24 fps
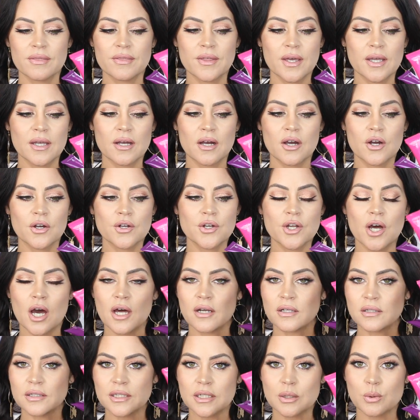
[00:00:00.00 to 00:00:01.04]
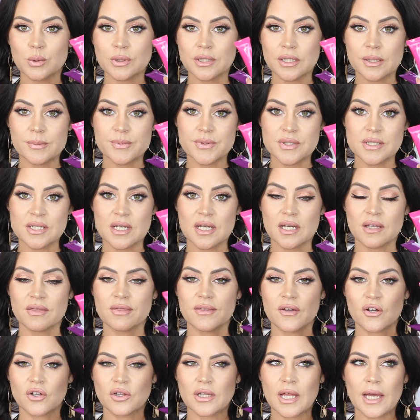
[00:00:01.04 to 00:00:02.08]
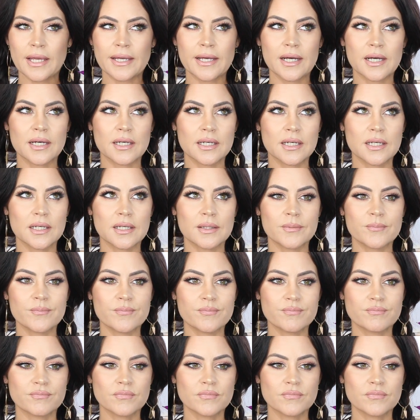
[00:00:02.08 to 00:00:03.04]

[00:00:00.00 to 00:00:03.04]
They are not a liquid lipstick. They're like a